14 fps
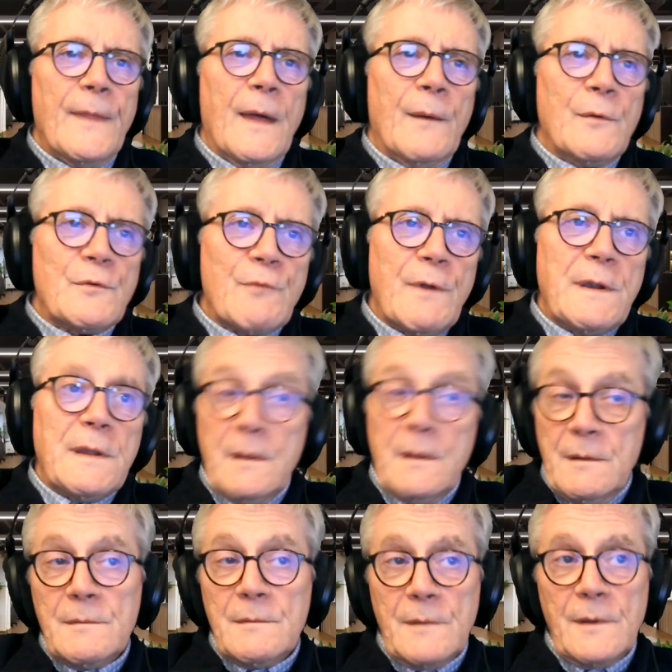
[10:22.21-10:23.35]
I was
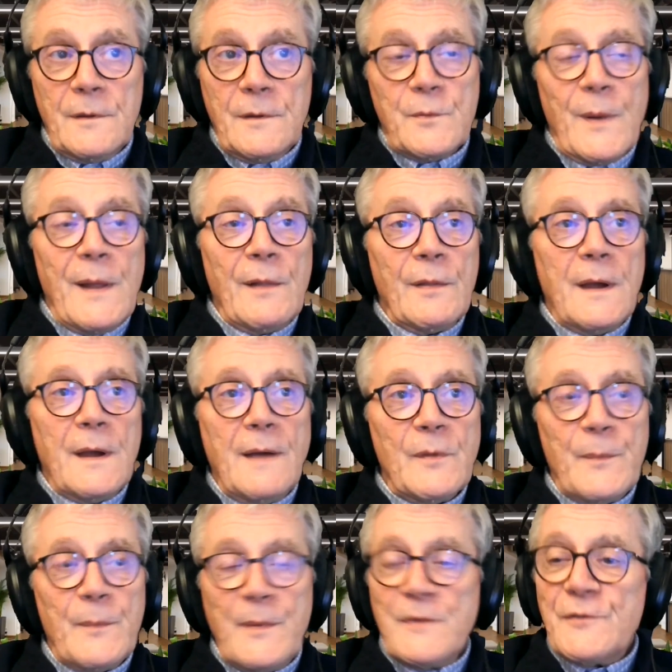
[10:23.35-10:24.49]
reading as well the
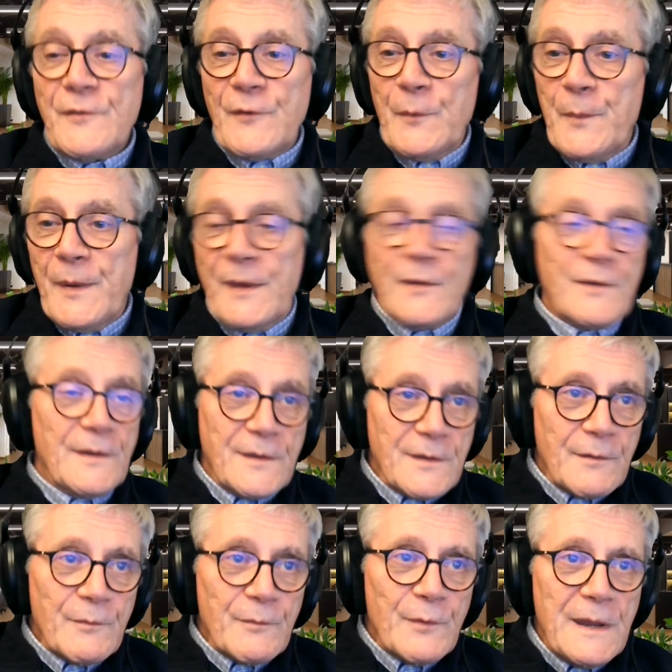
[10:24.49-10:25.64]
Harvard Business Review piece, and
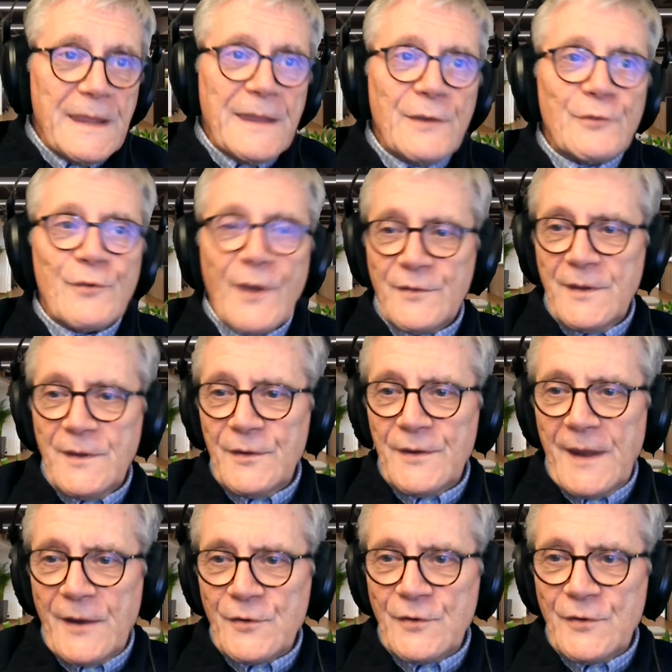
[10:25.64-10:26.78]
there's a really interesting
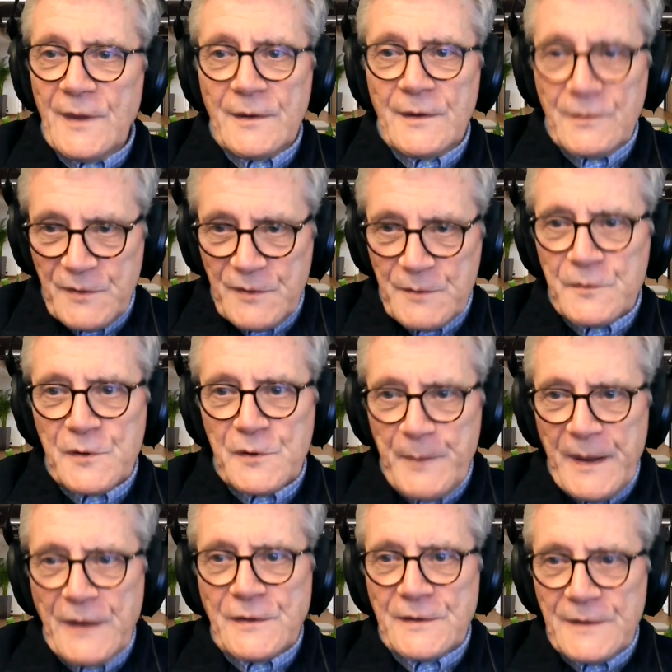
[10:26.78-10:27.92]
section that
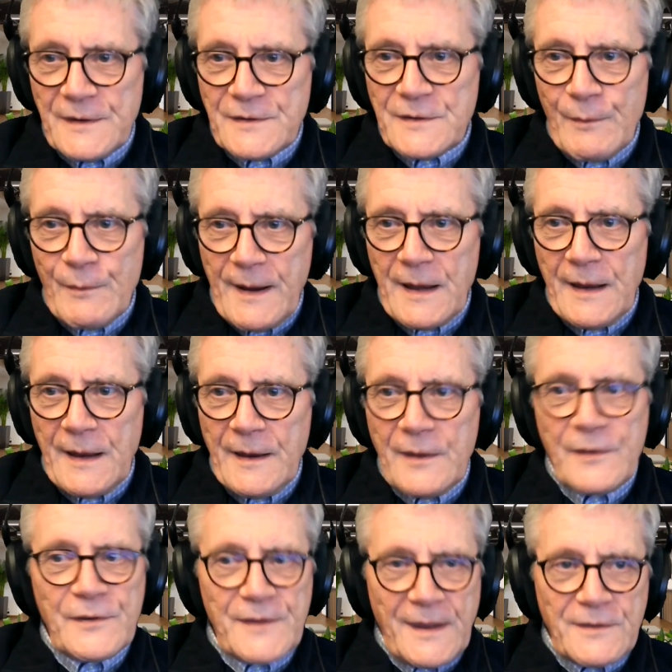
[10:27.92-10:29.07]
speaks to this directly, and
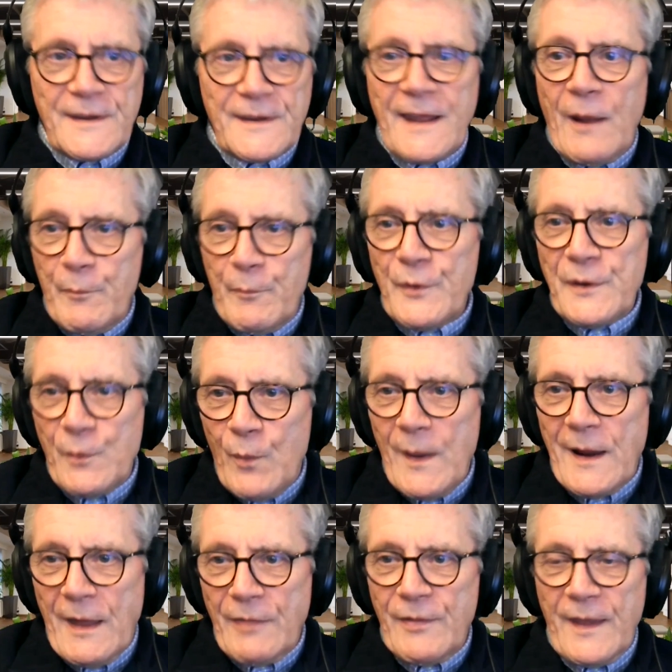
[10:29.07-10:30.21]
it sets it out pretty
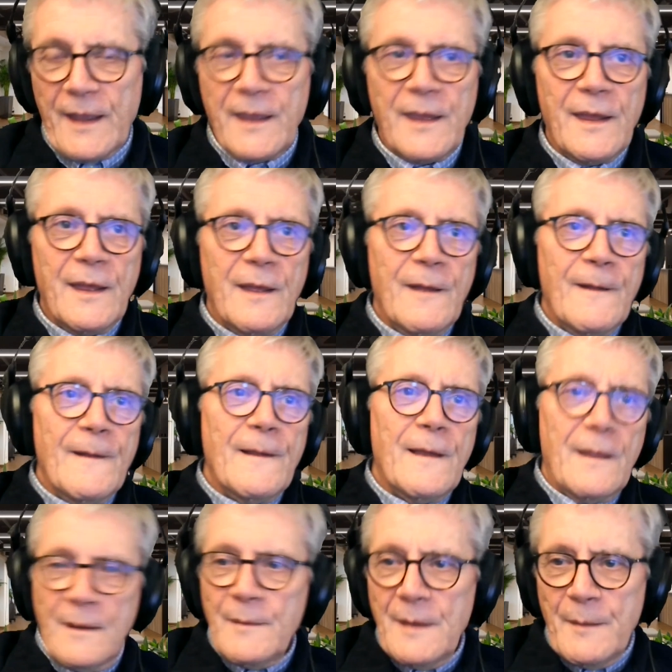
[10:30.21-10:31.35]
well, I think.
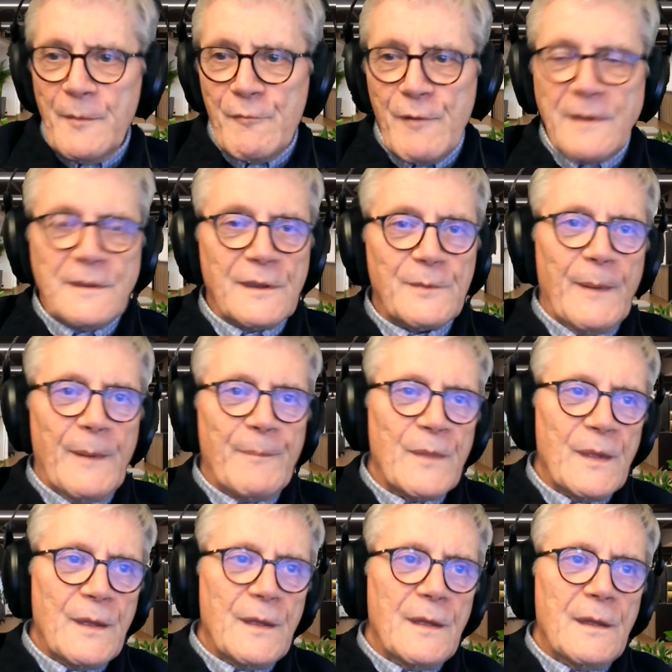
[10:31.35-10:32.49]
Let me read this bit.
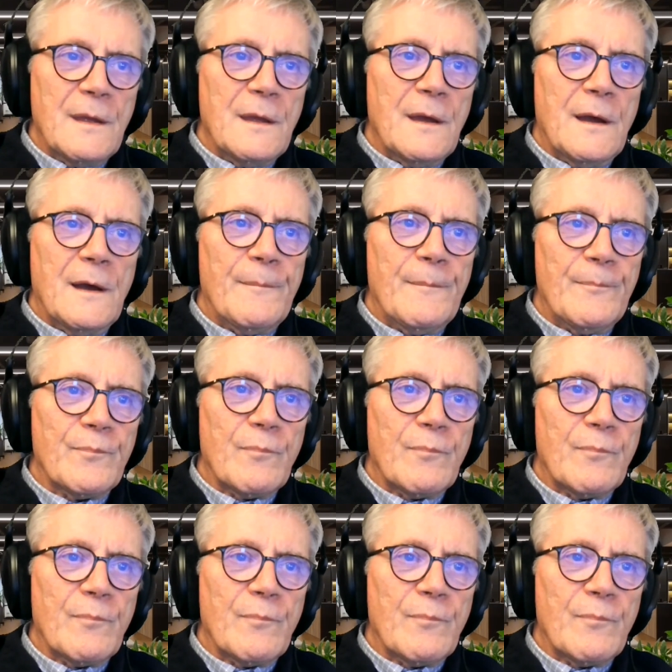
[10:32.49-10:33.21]
So